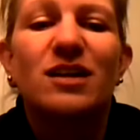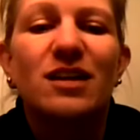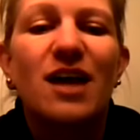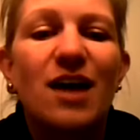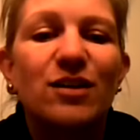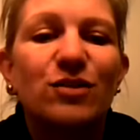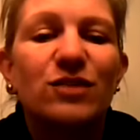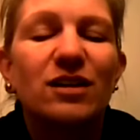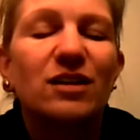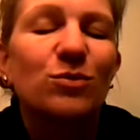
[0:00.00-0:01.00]
and how you've
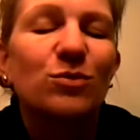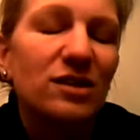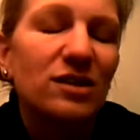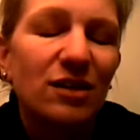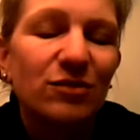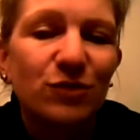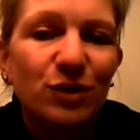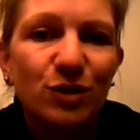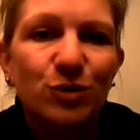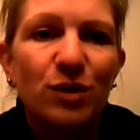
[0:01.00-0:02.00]
done it and what it's done for
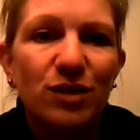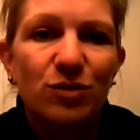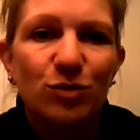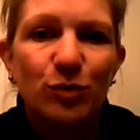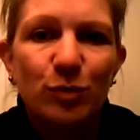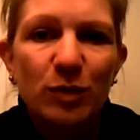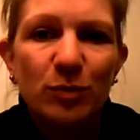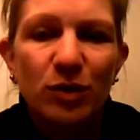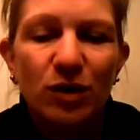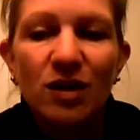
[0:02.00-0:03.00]
you with a group of
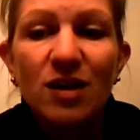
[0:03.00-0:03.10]
people